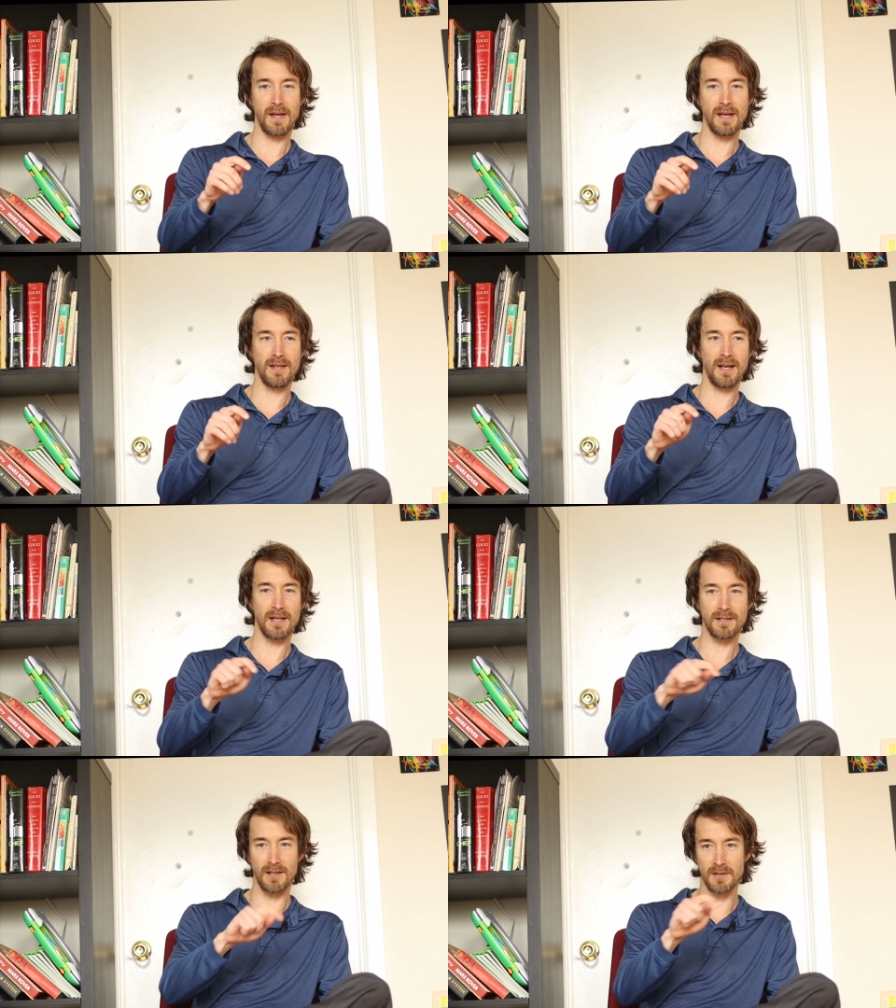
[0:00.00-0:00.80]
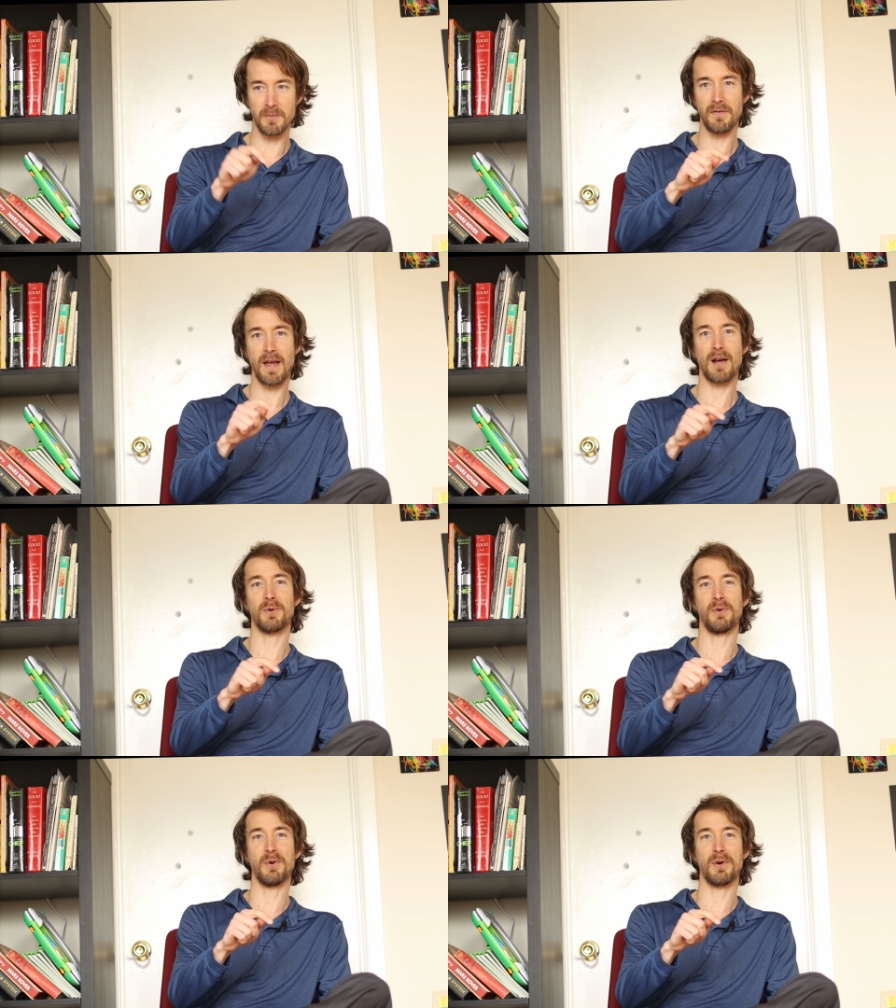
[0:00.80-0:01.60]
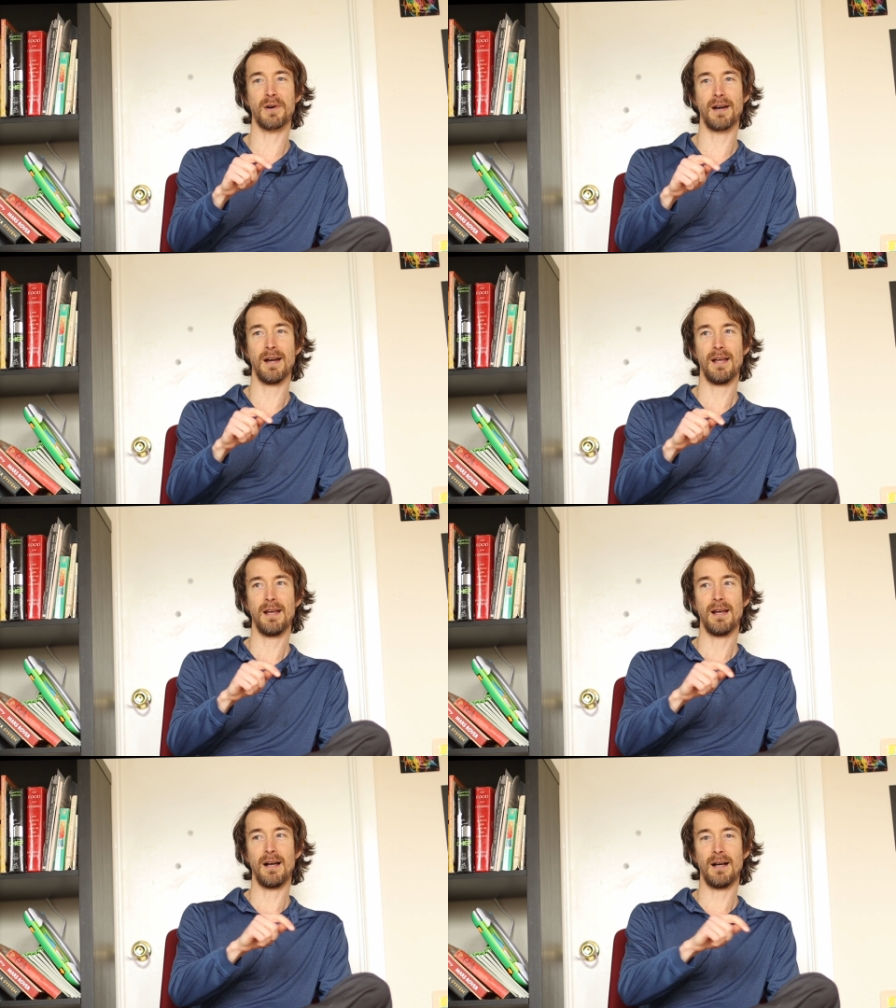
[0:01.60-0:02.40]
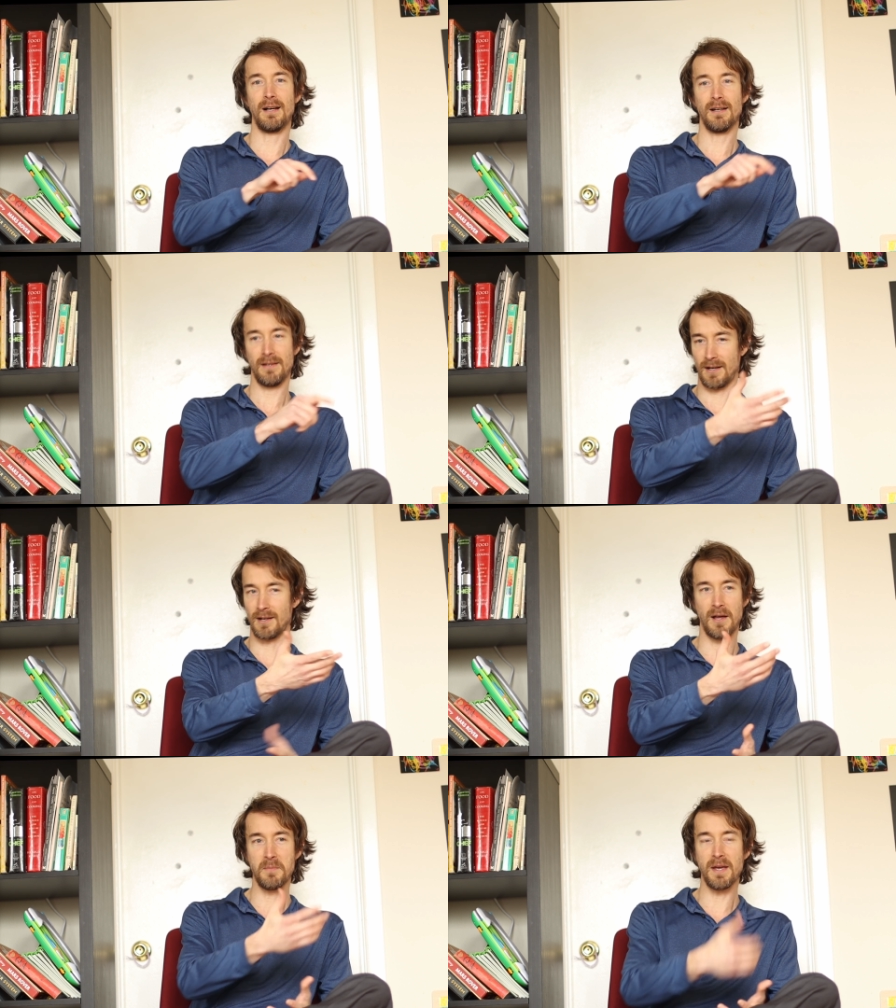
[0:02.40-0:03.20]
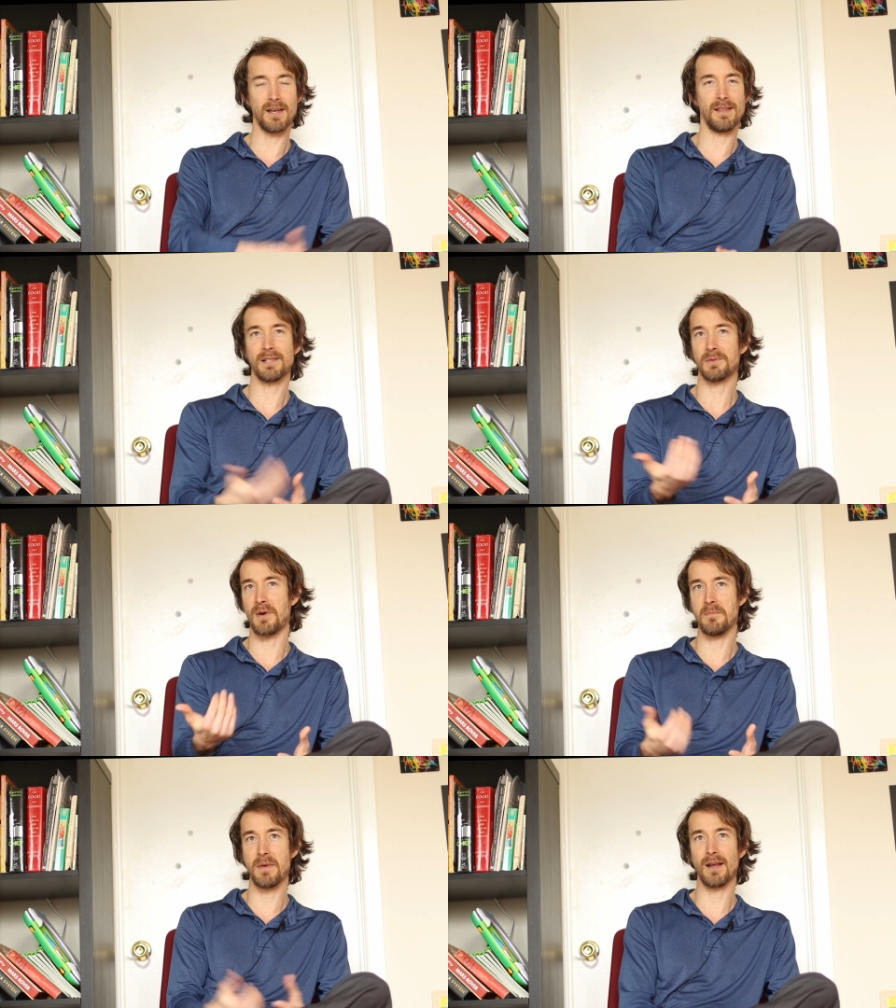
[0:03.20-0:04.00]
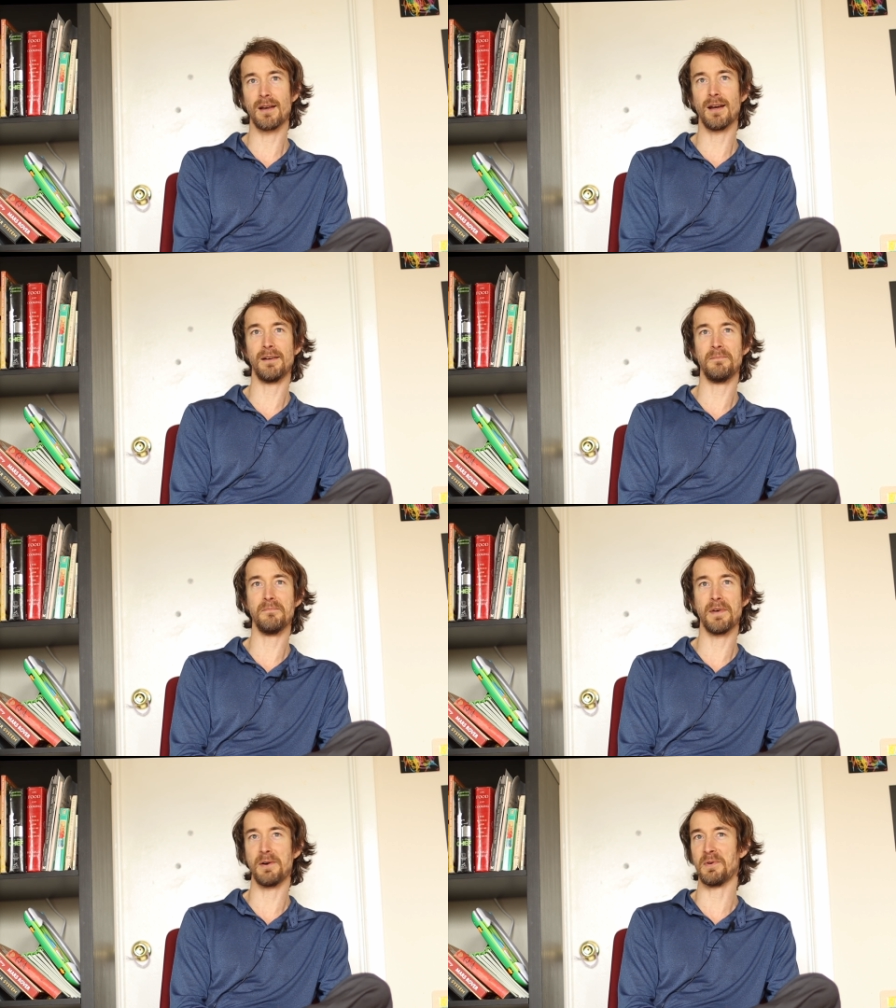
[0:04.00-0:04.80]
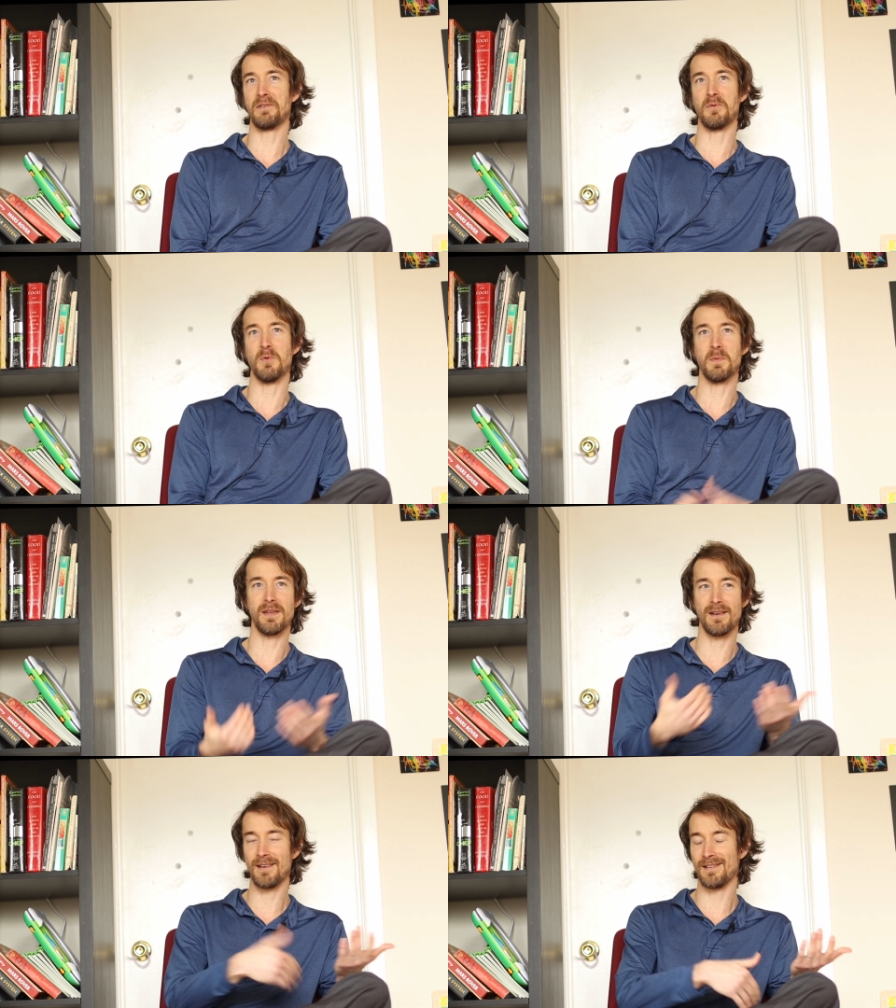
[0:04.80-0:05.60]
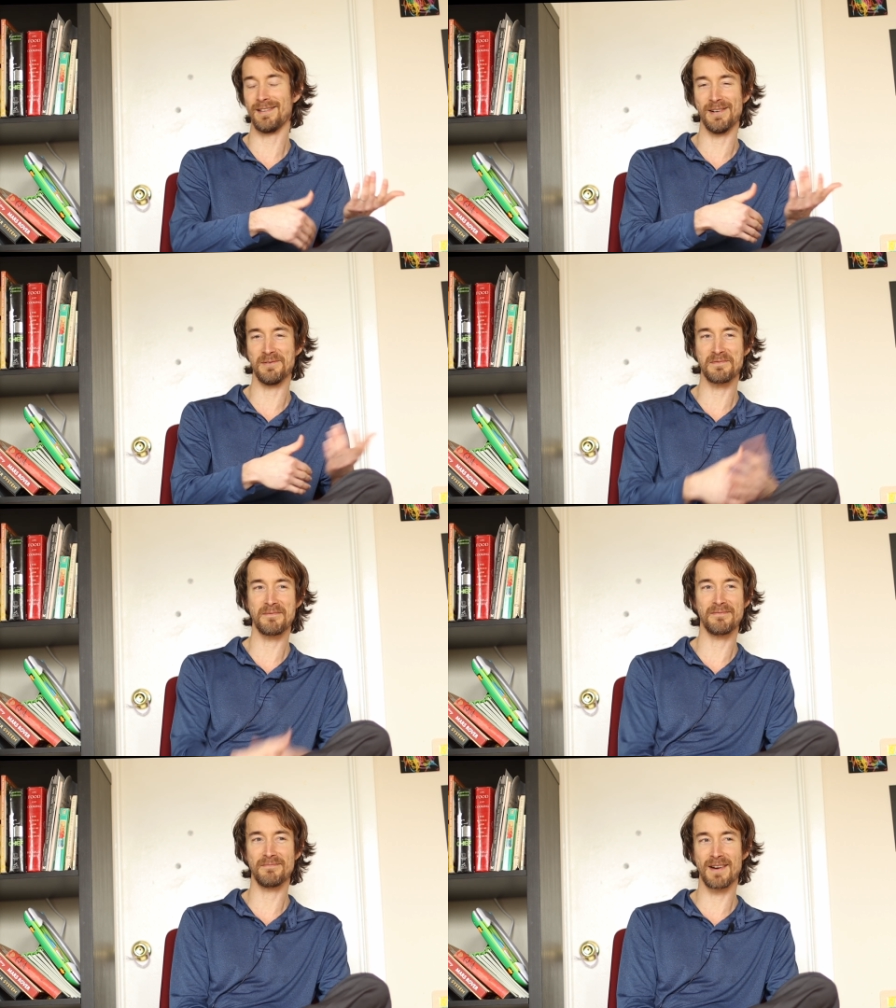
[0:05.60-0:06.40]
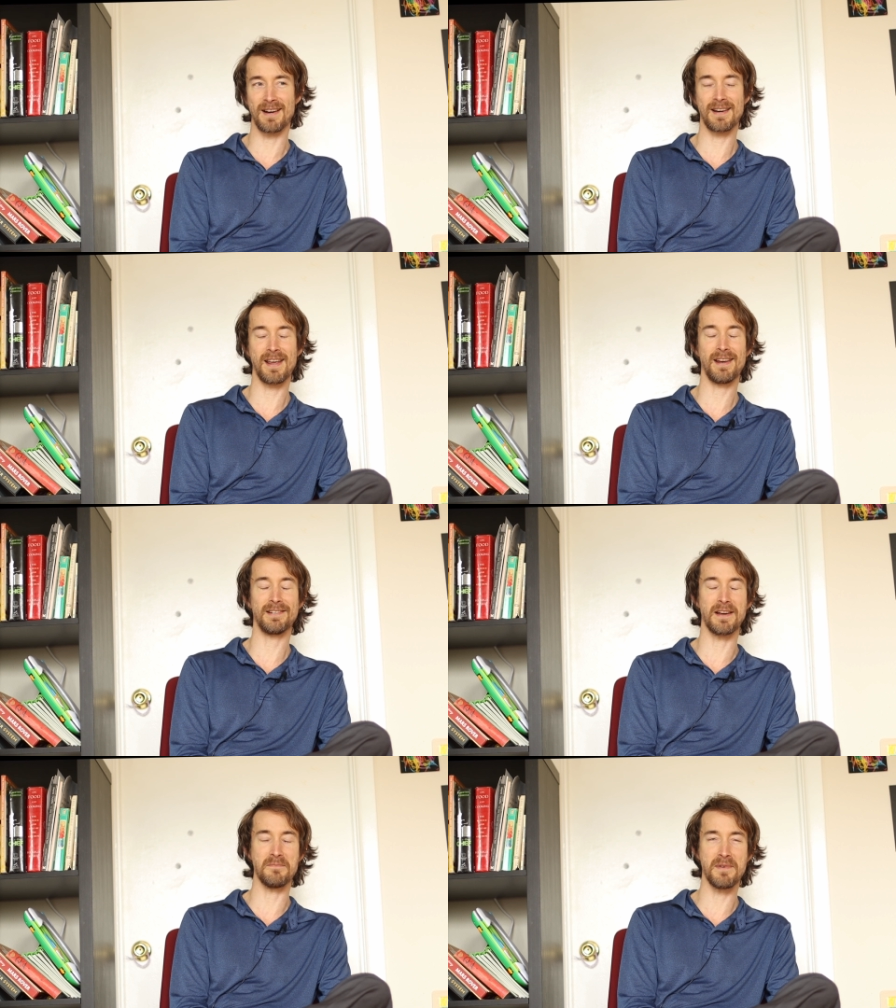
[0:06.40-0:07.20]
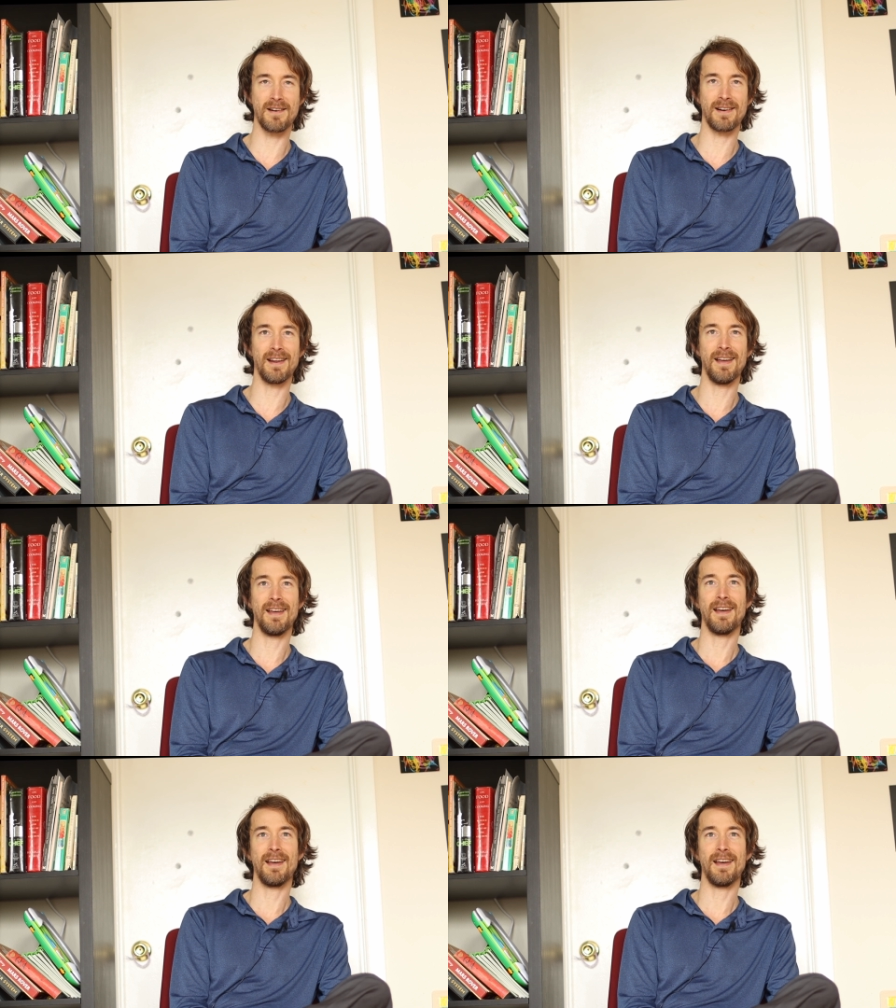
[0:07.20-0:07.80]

And then I saw a little bit of Ecuador, and then Colombia. And that's where I met a wonderful woman, got engaged, got married.